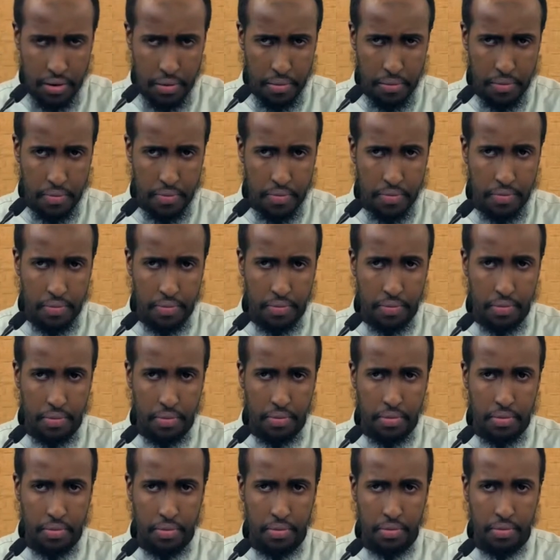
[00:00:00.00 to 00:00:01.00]

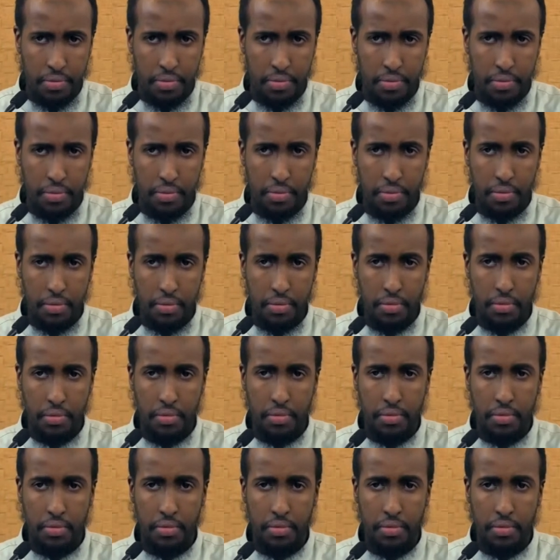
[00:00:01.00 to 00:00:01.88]
Nothing is said.